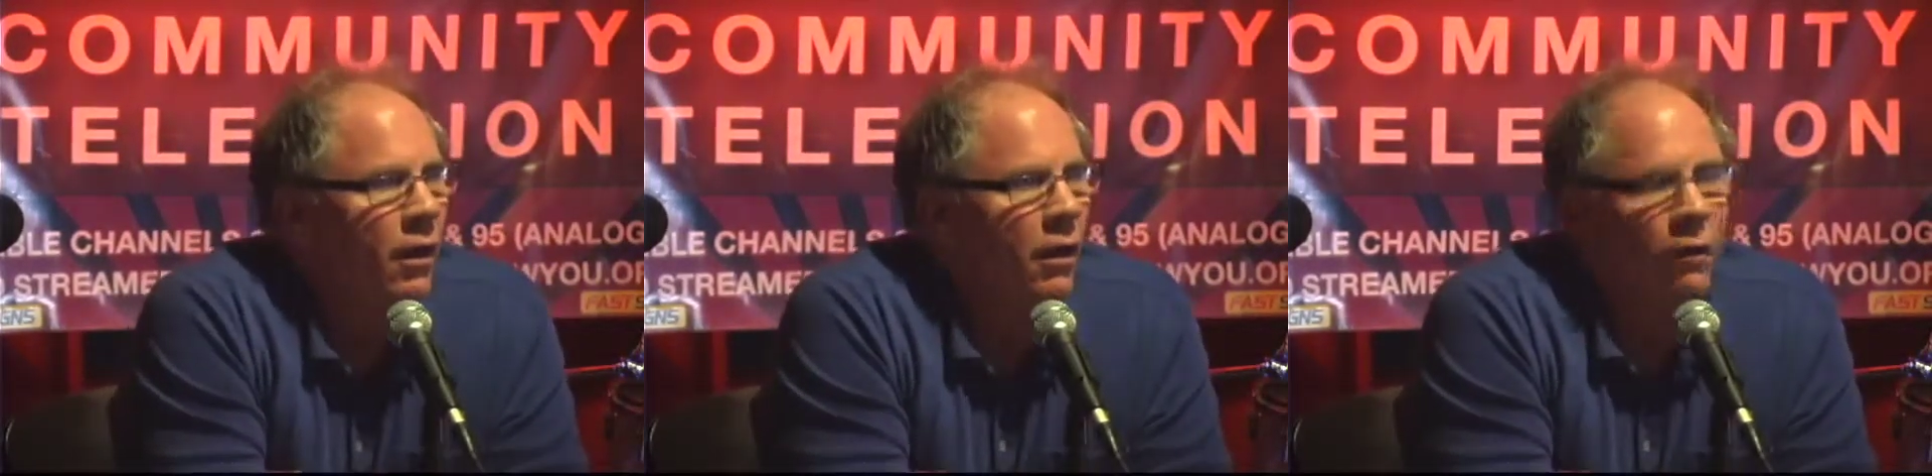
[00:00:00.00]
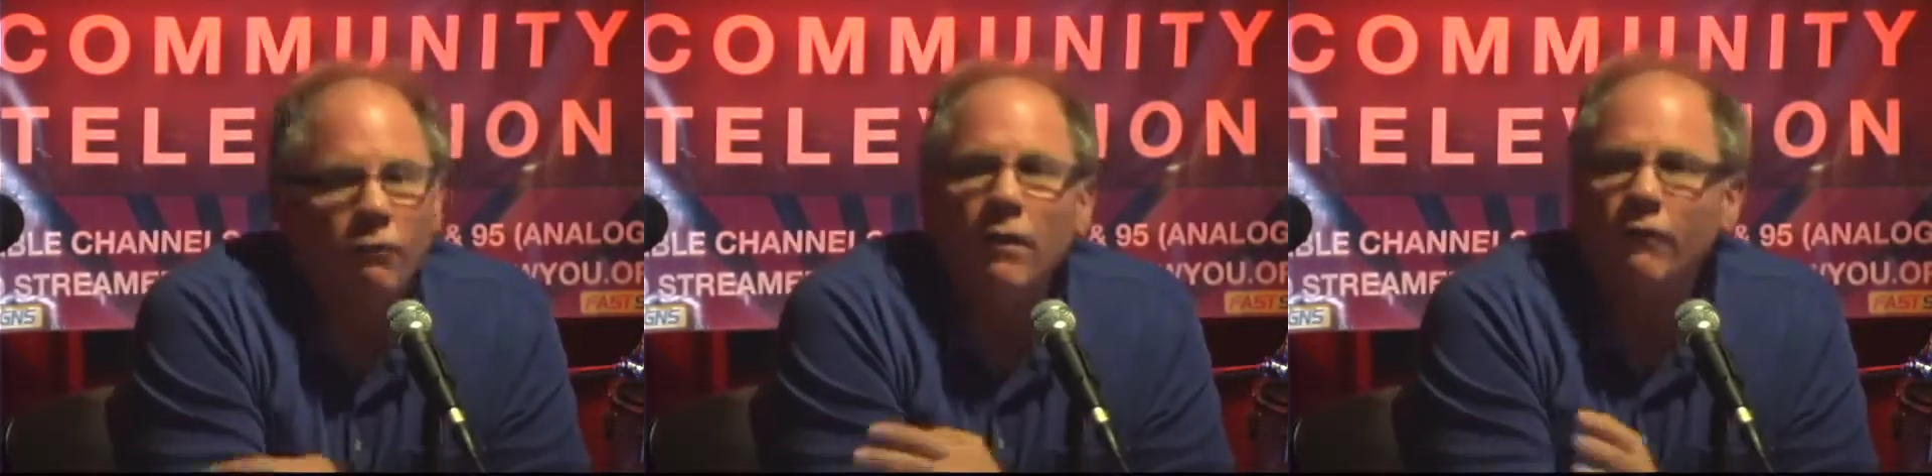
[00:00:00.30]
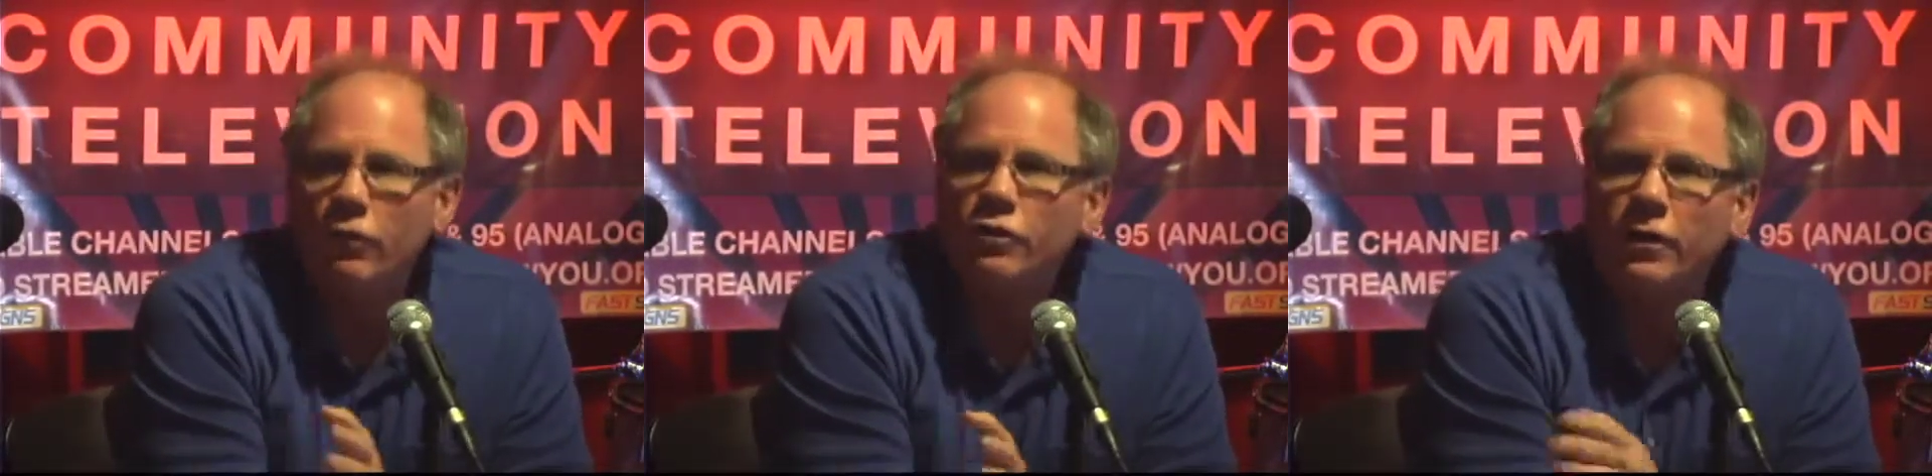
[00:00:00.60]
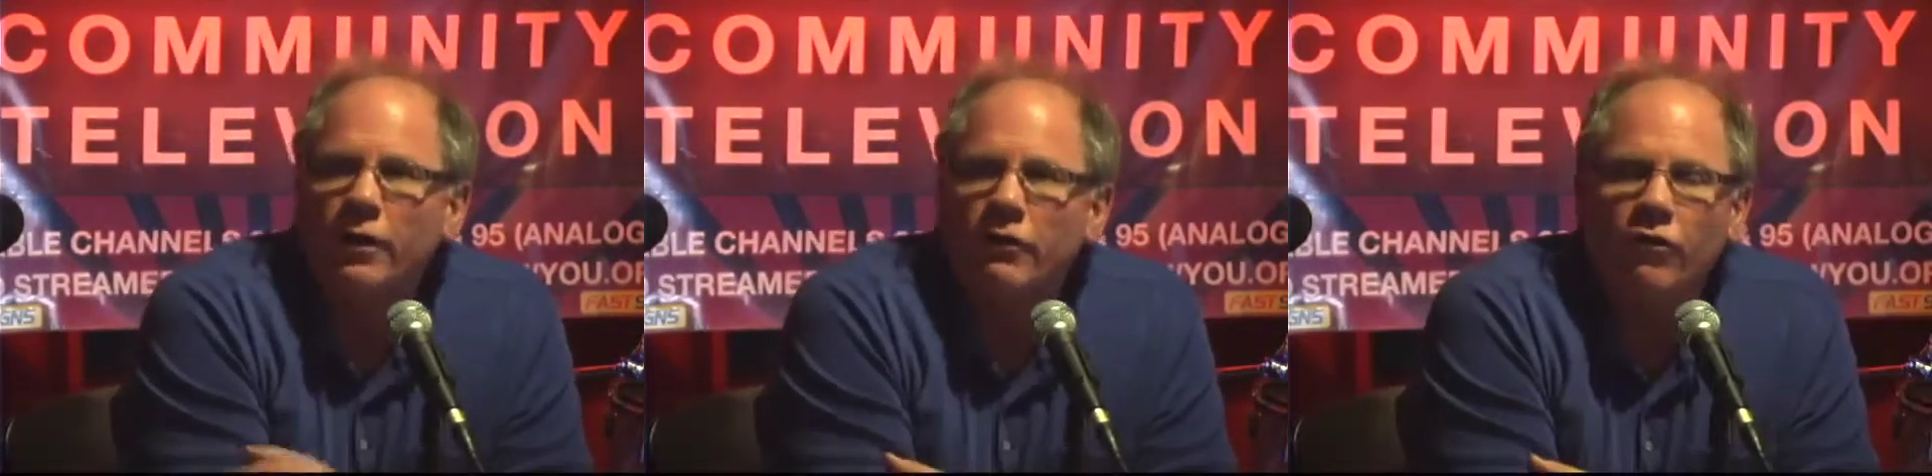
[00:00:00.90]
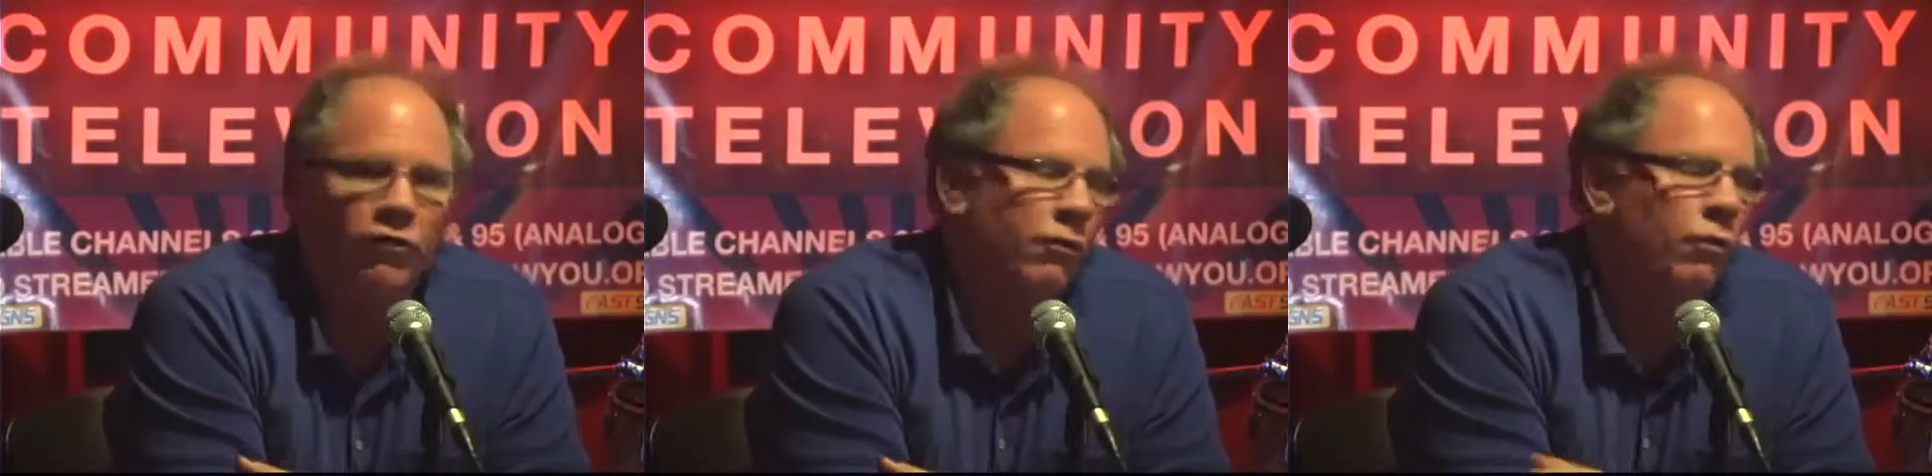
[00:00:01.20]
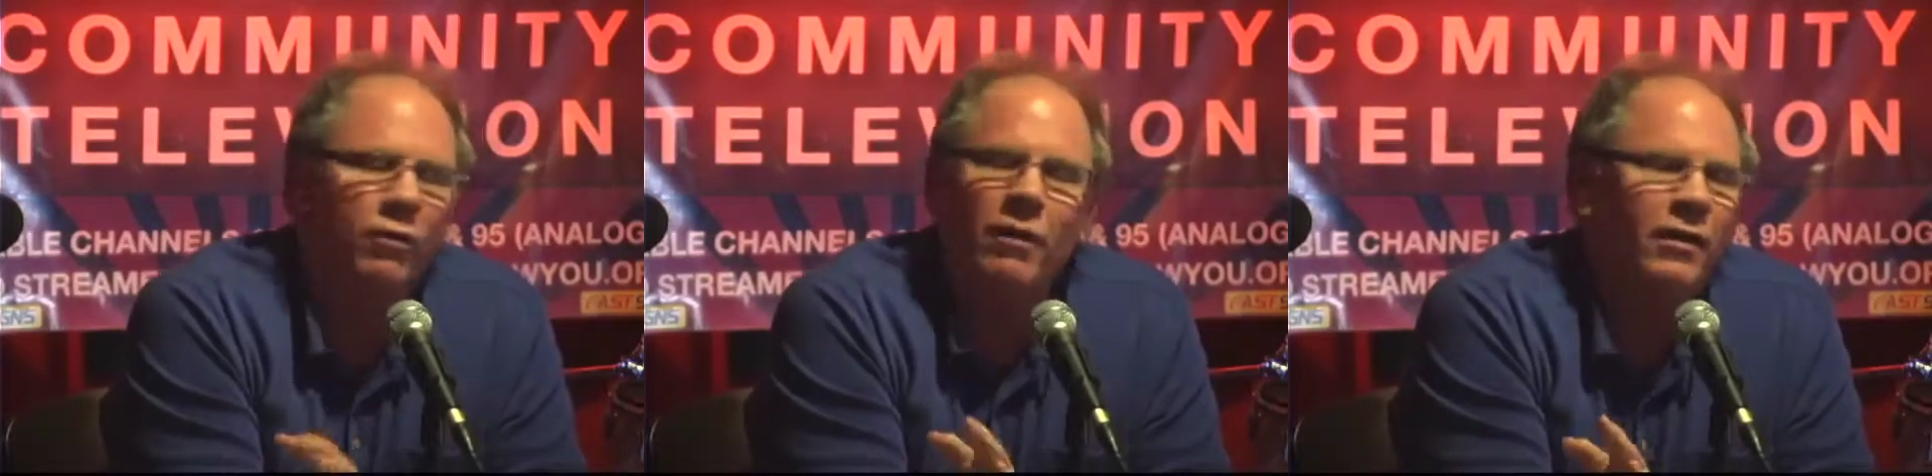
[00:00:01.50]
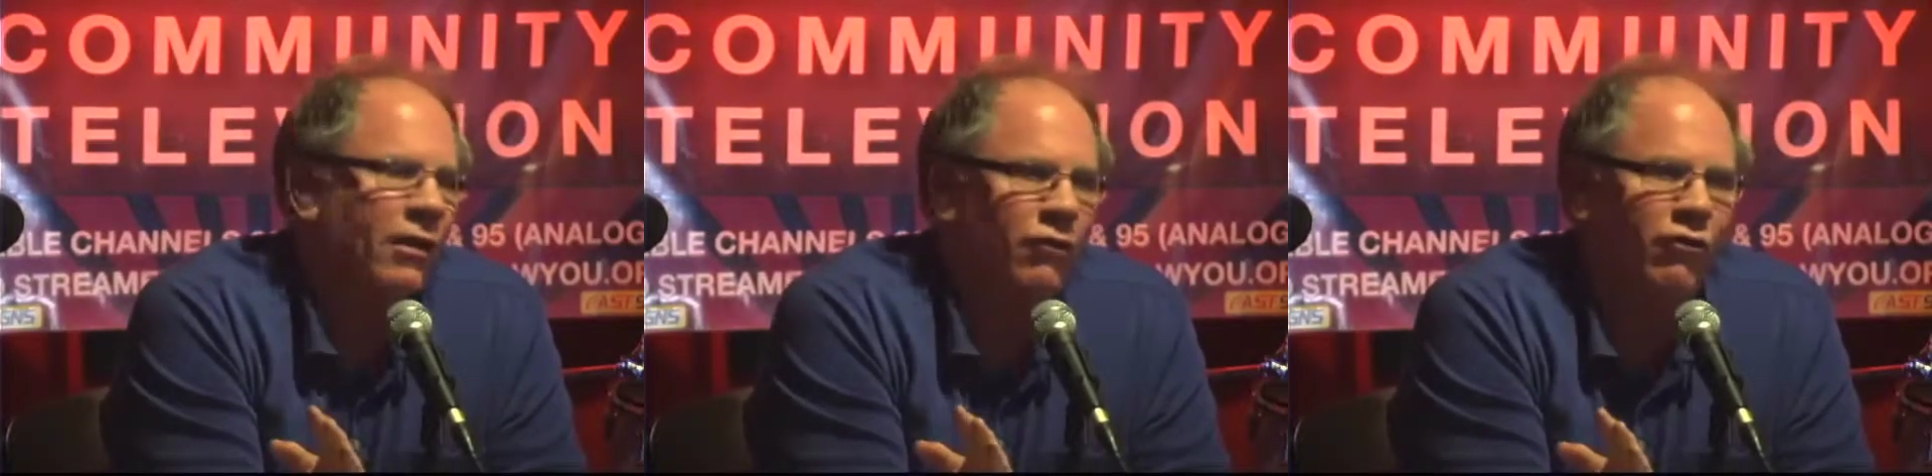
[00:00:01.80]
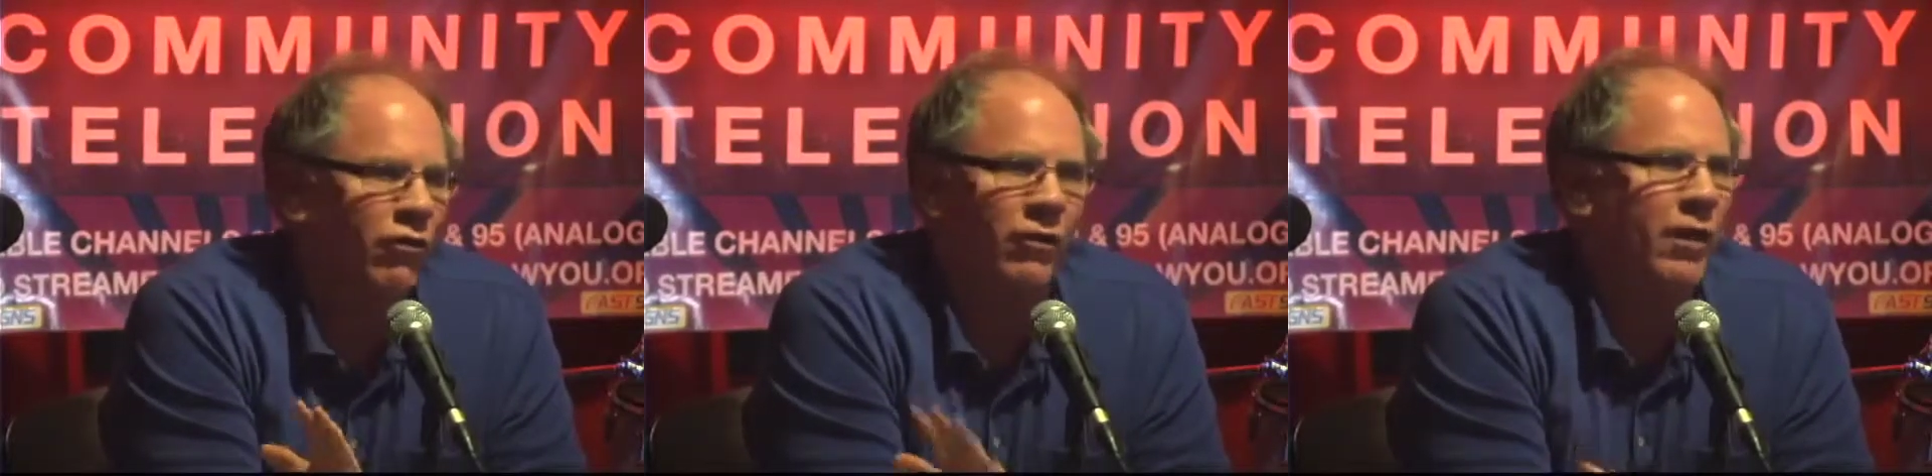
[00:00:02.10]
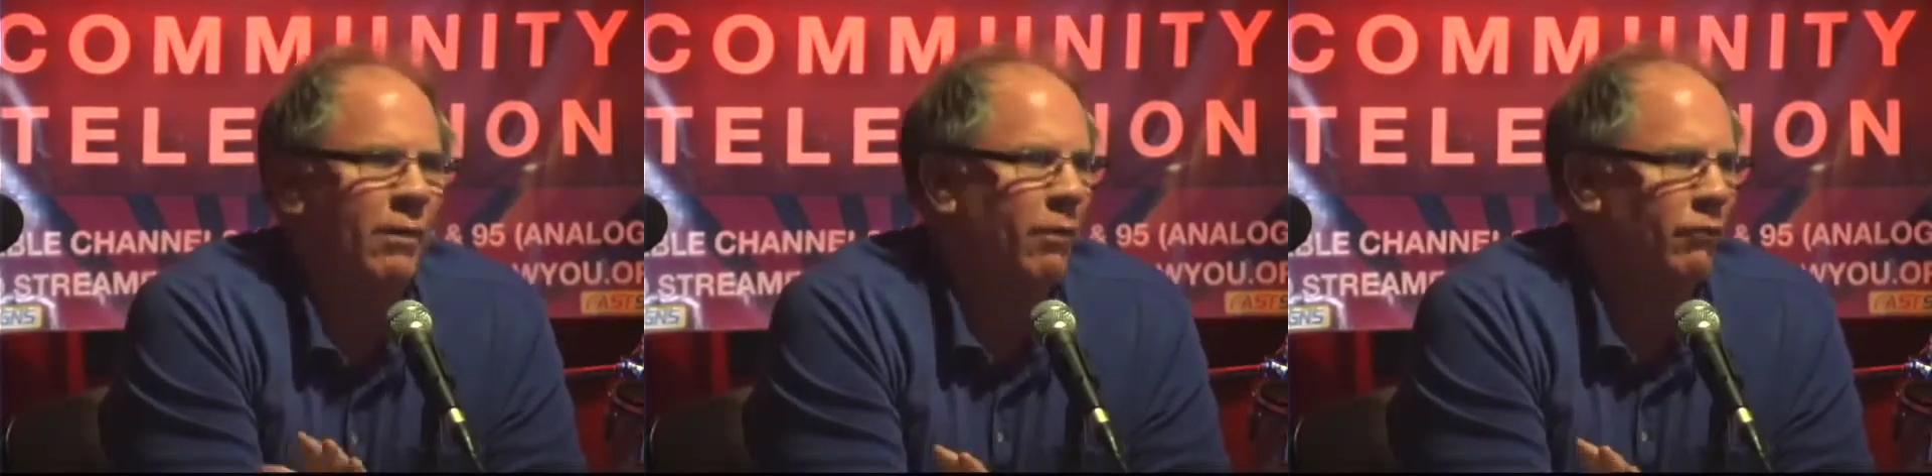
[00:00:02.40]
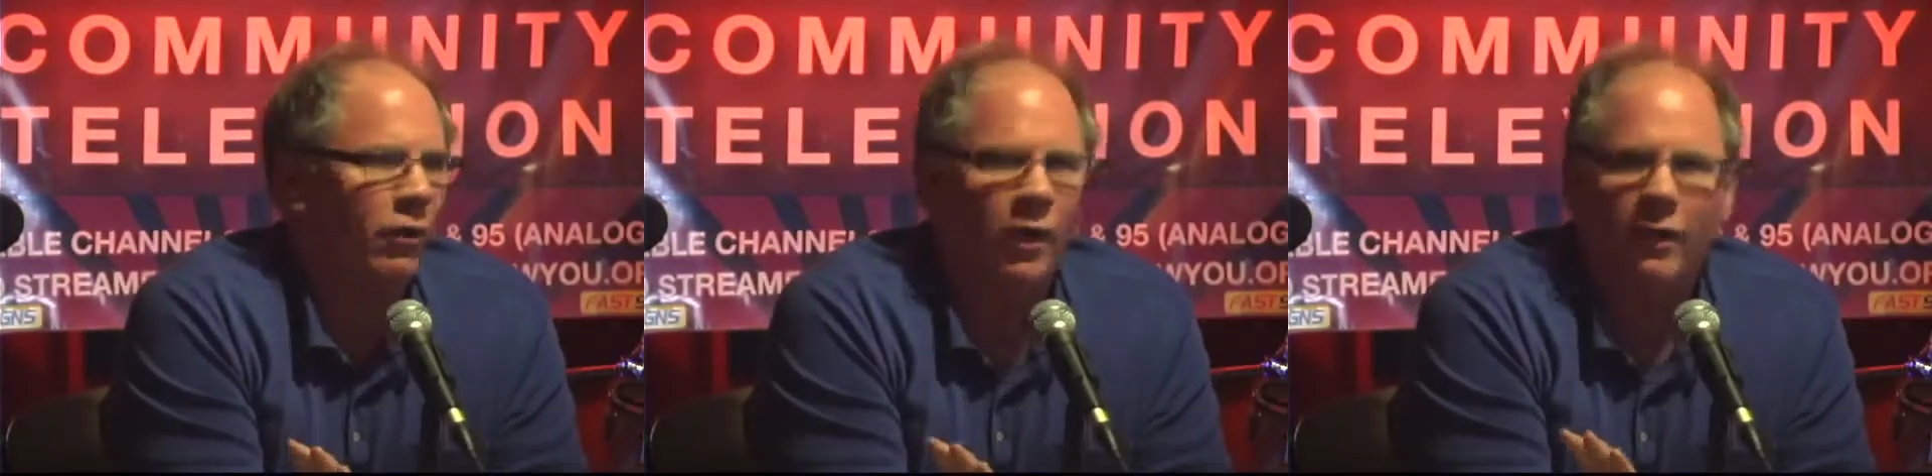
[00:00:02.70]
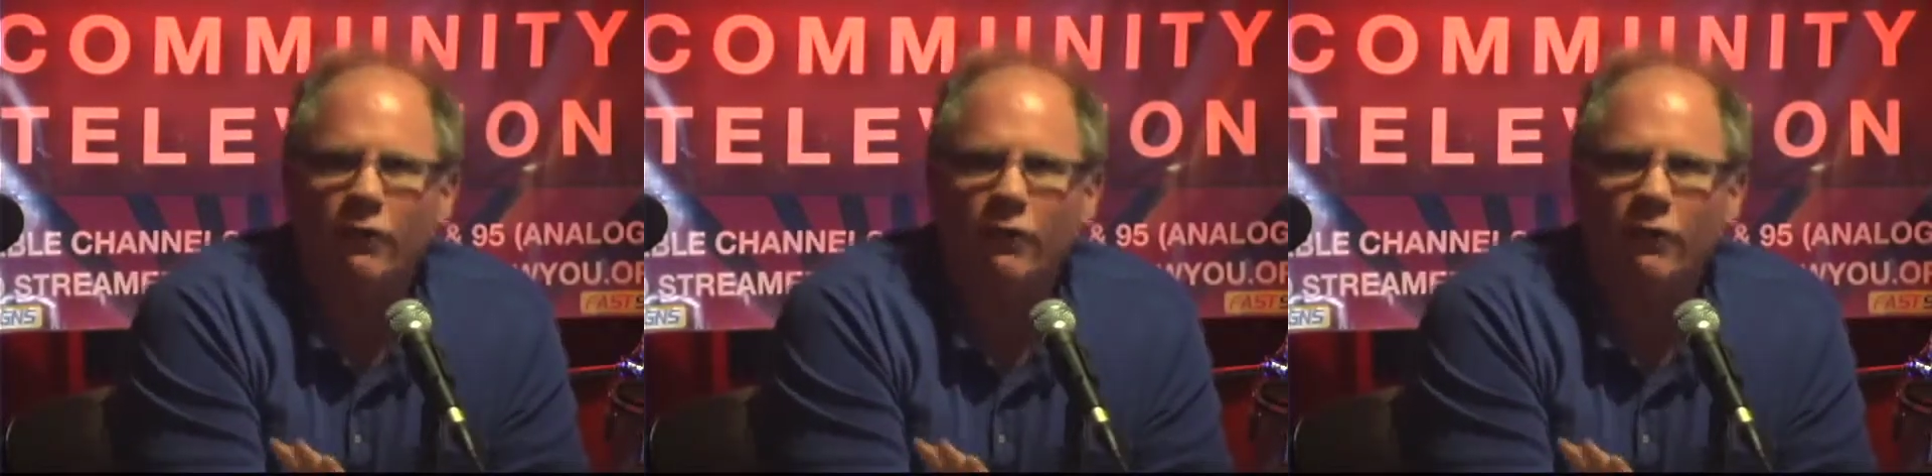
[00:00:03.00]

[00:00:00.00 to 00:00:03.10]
A revolutionary decision. It wouldn't make that decision that came up today.